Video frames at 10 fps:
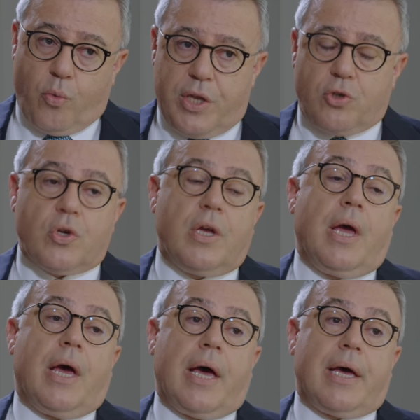which
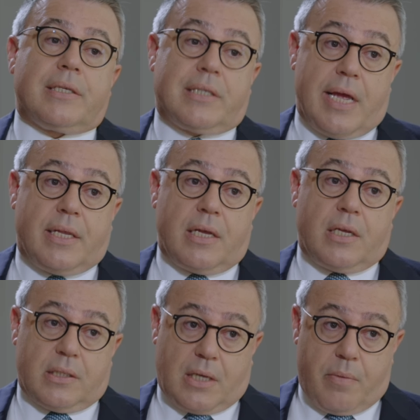uh, stated state aid
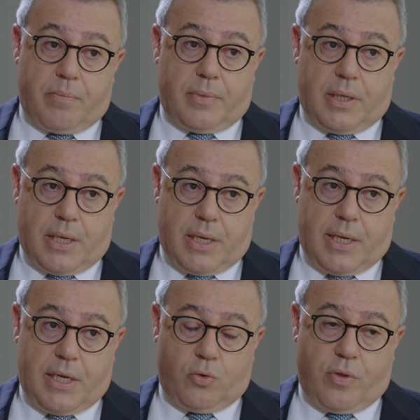has come uh,
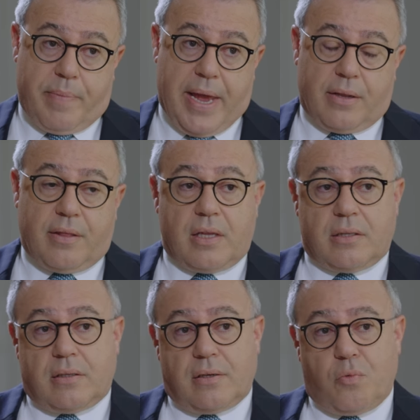into the bank.
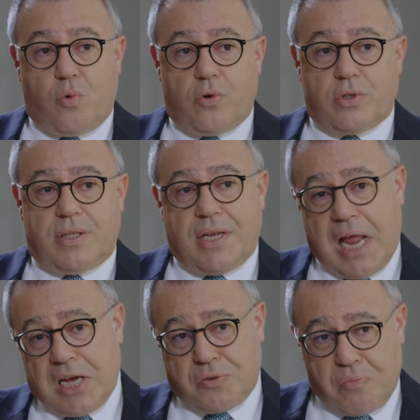That uh, was the
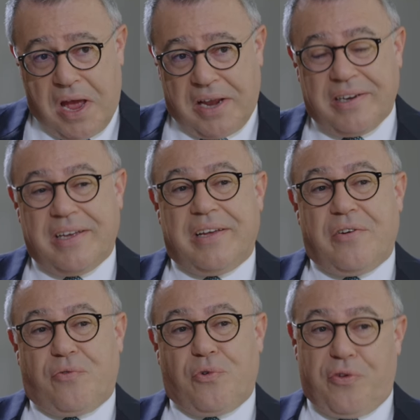last mile
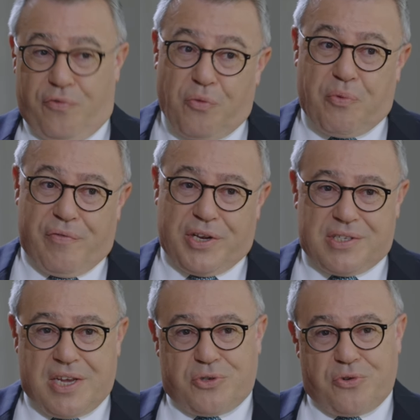for the full
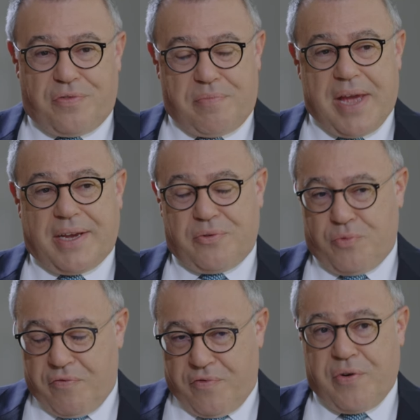privatization of the bank, and
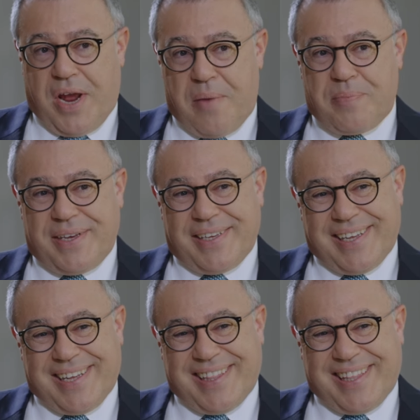we're very happy
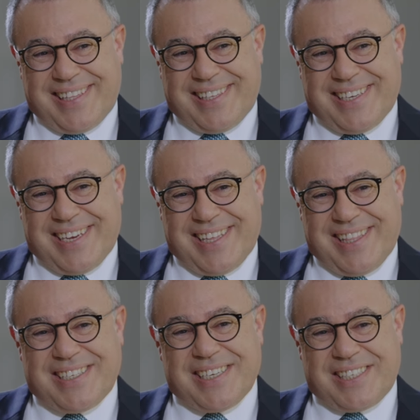uh, that uh,
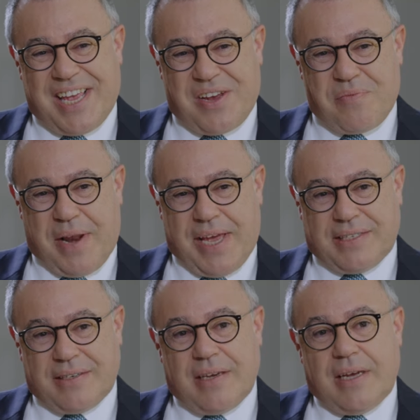this has taken place.